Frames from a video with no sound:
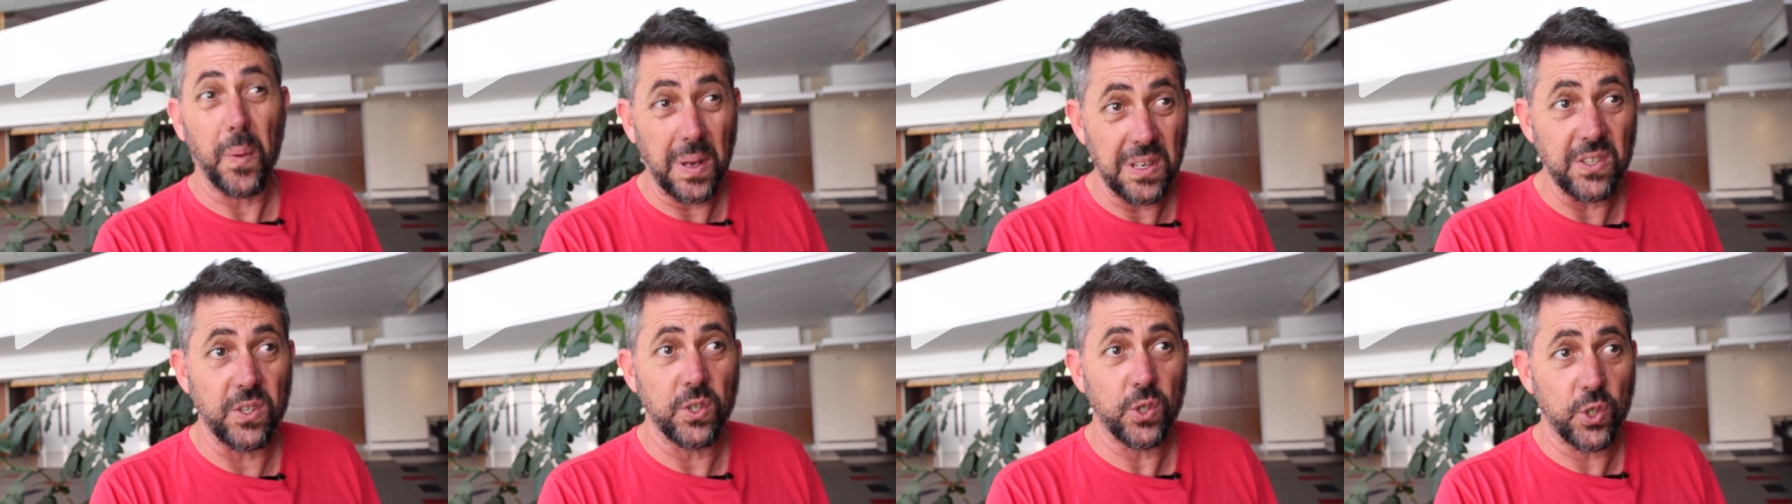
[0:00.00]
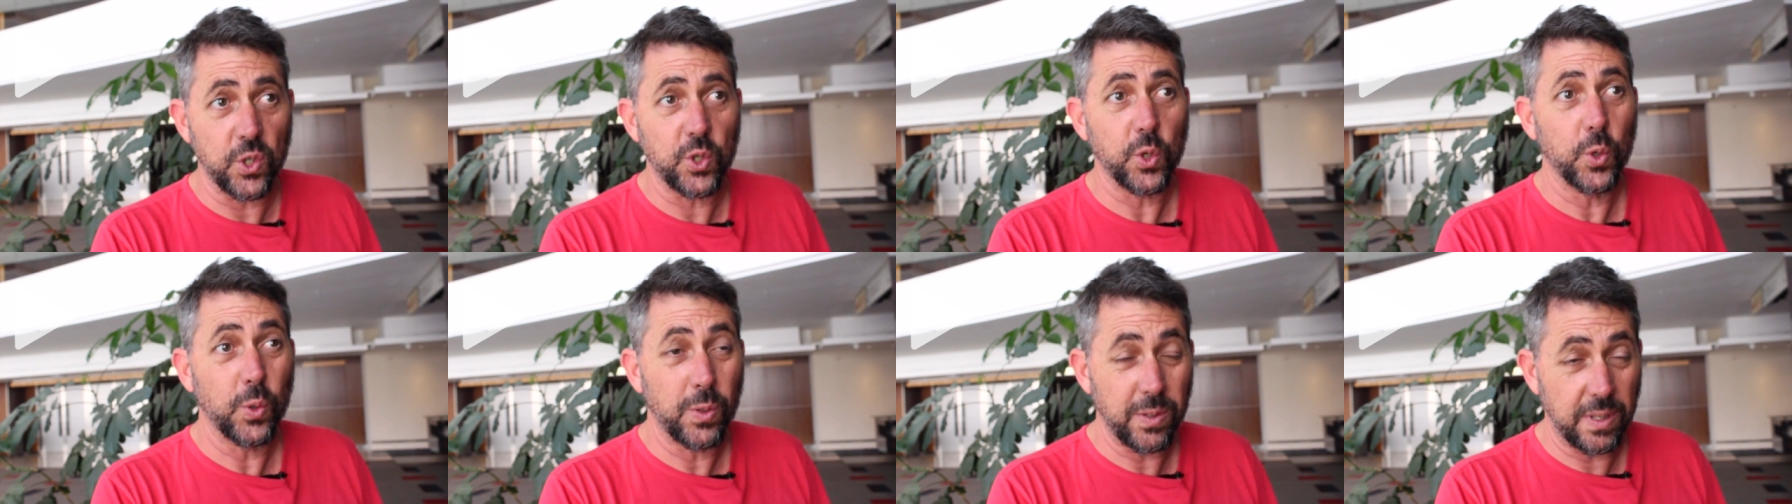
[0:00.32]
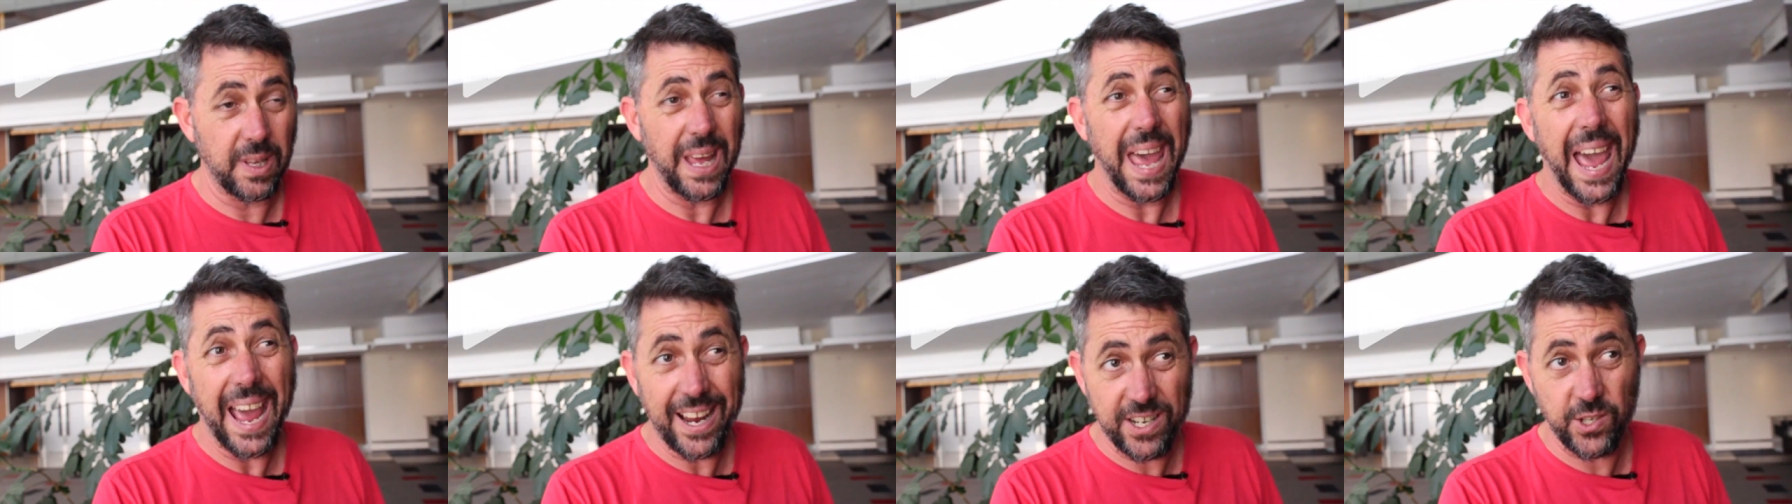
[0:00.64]
we went to
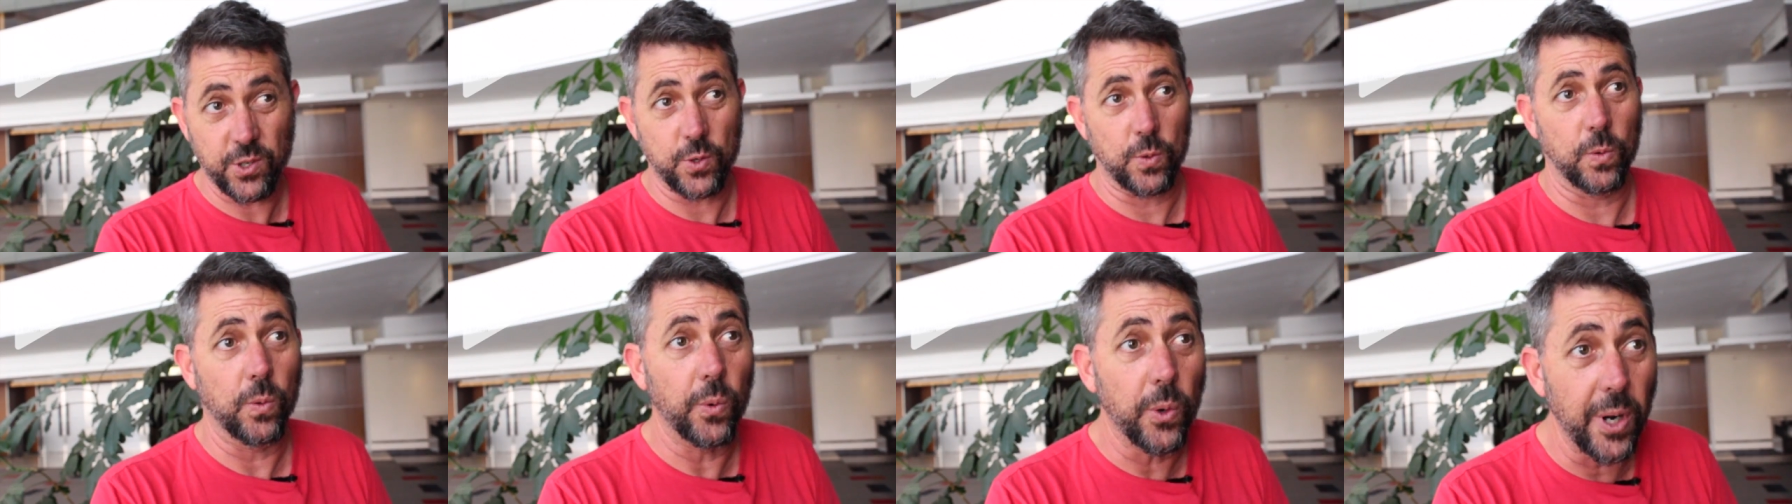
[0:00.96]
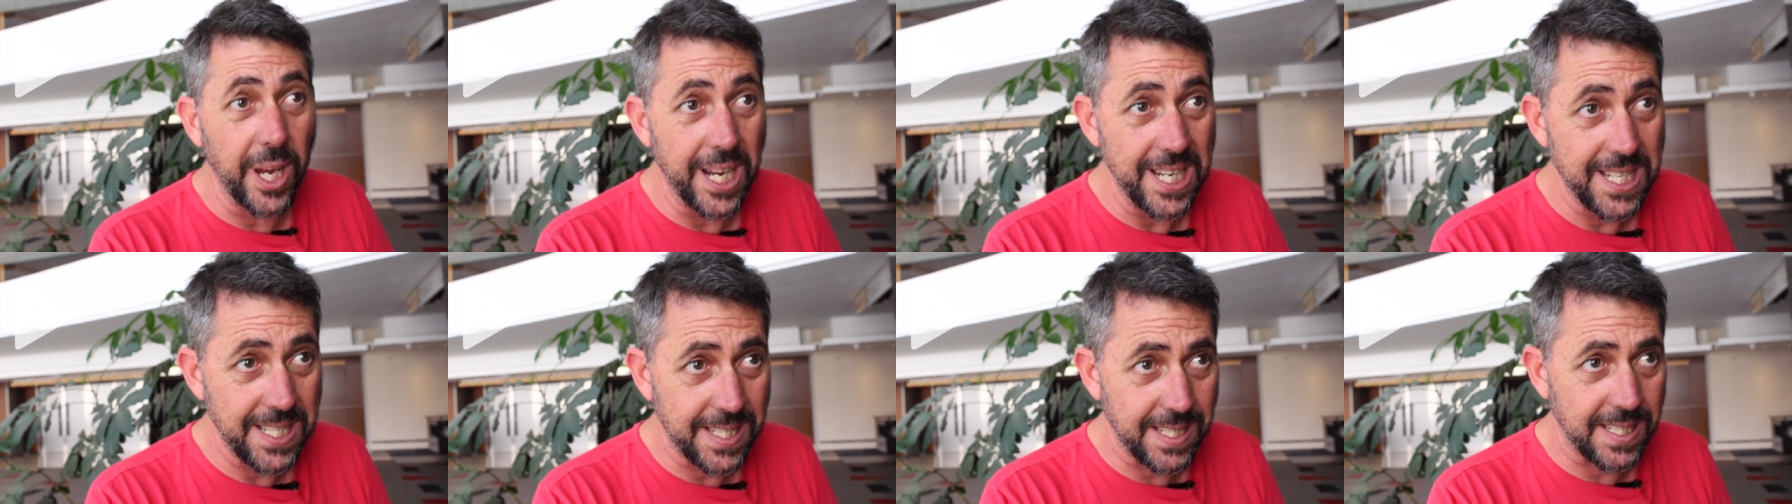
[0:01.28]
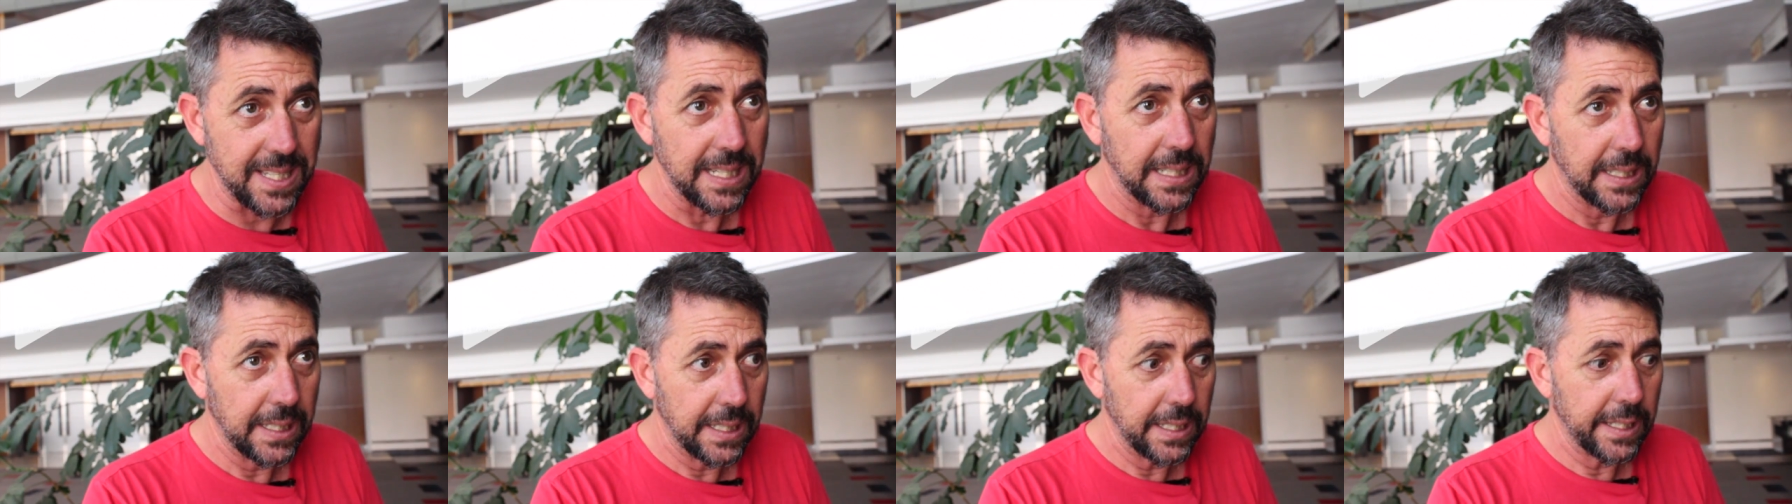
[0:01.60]
shoot the actual
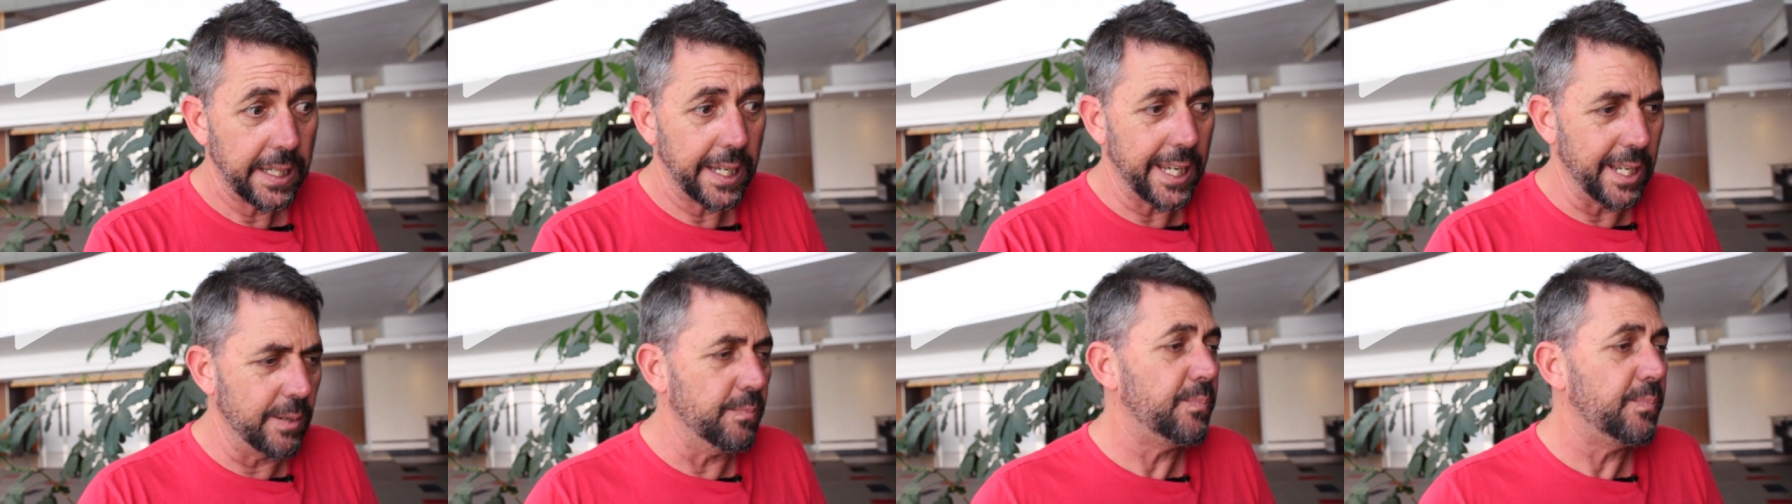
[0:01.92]
race mm.